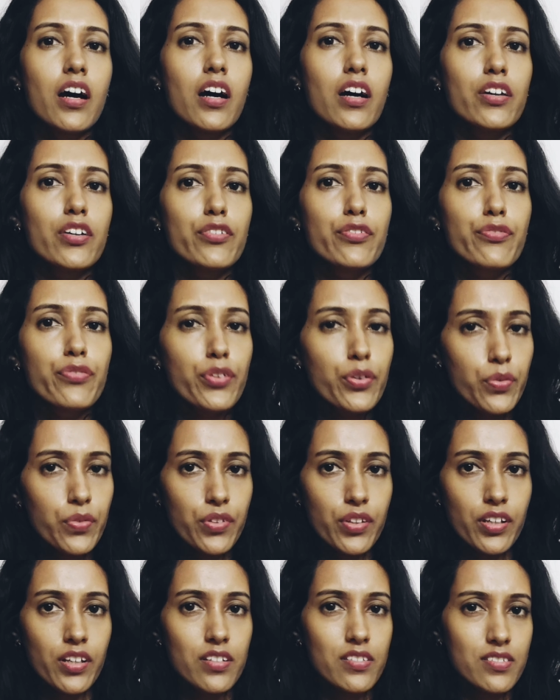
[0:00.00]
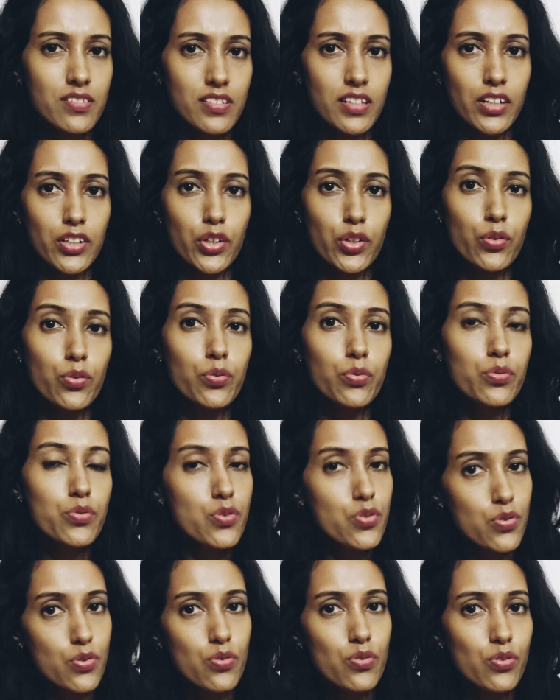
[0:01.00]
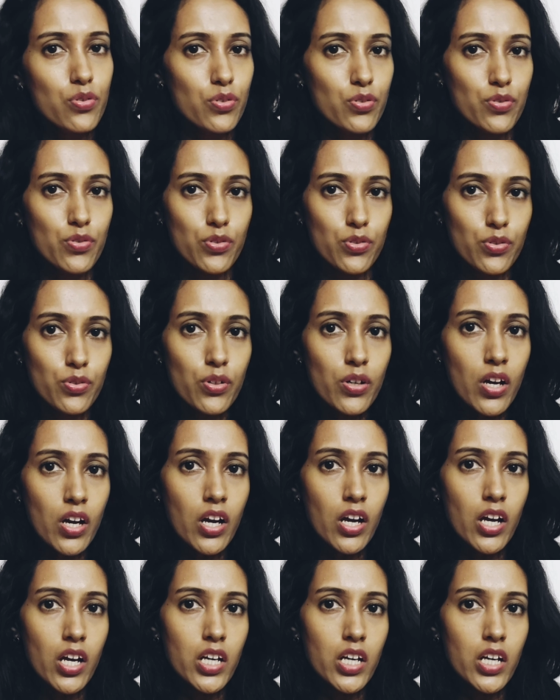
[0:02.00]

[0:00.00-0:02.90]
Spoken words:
are a few things that you too could do